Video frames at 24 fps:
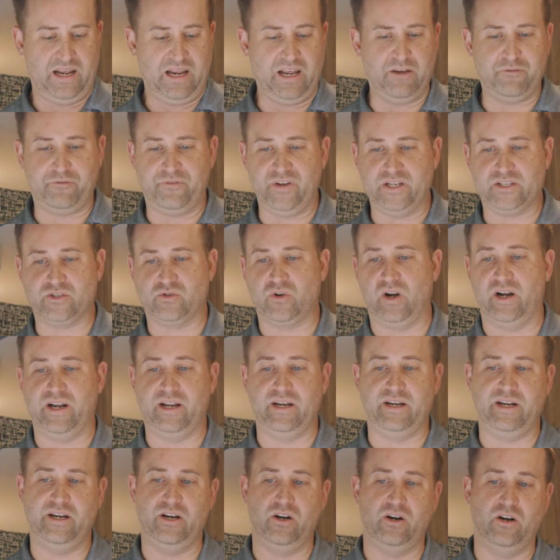It fits right
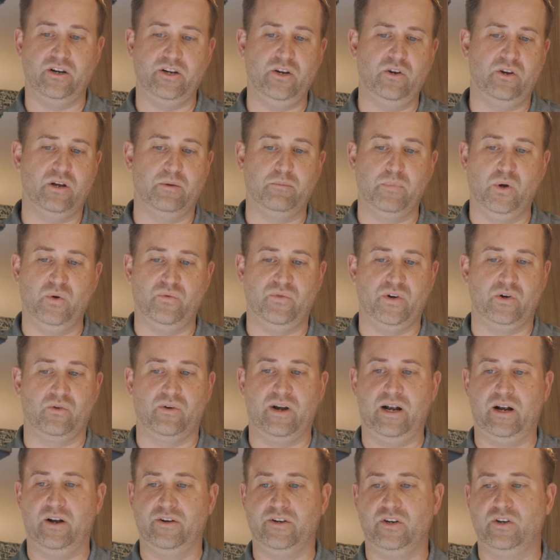in here. You can move it
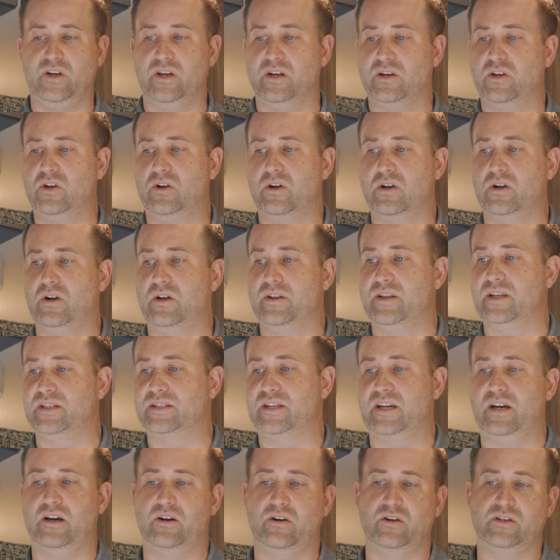around. You can cook on this
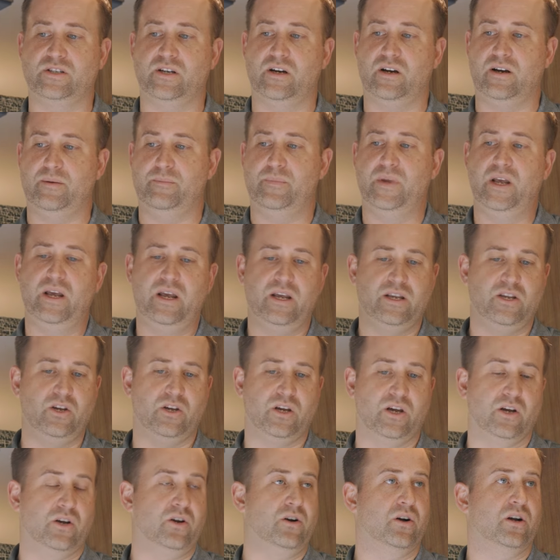countertop. You
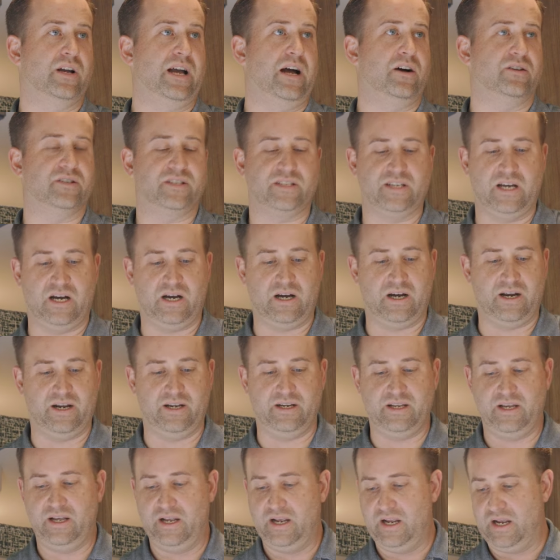can cook outside.